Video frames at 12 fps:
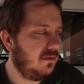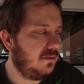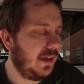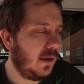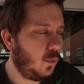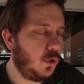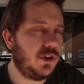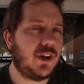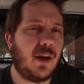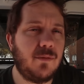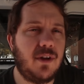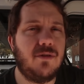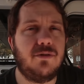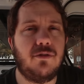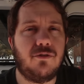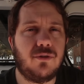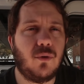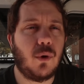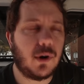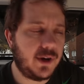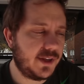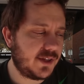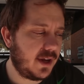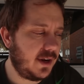that would come in through the floor
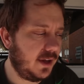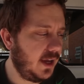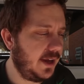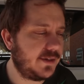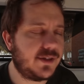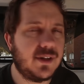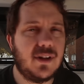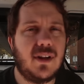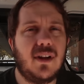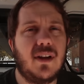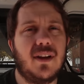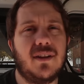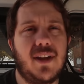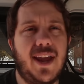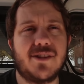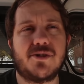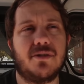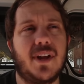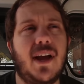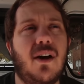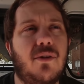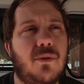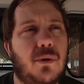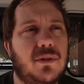is going to get canceled
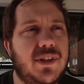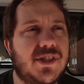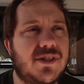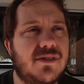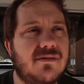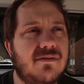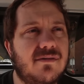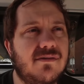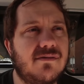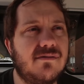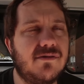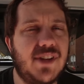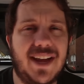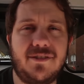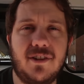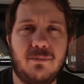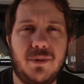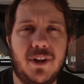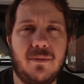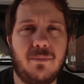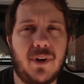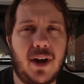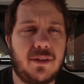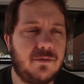out, or at least deadened a bit
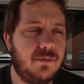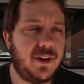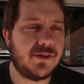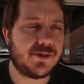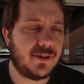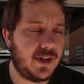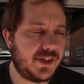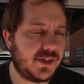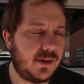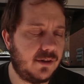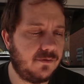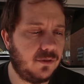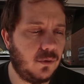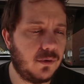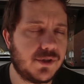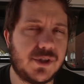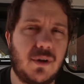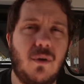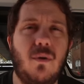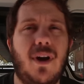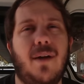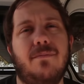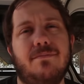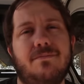by the insulation in the floor. So
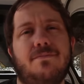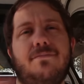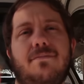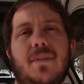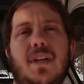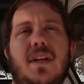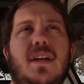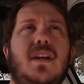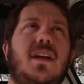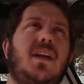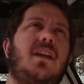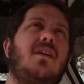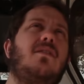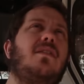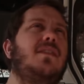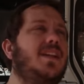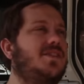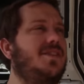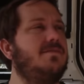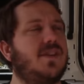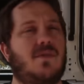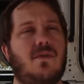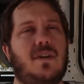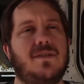I'm, you know, that seems
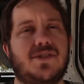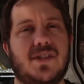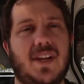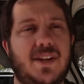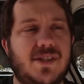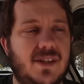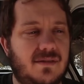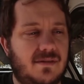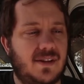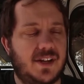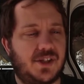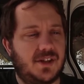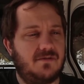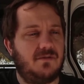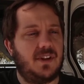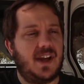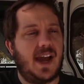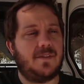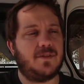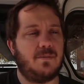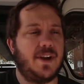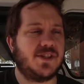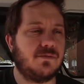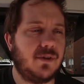like one of those things that I shouldn't really have to
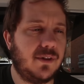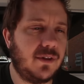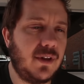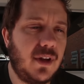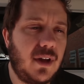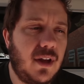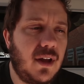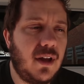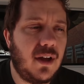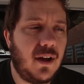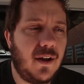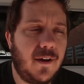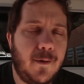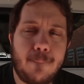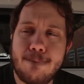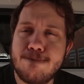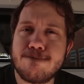mess with. Um,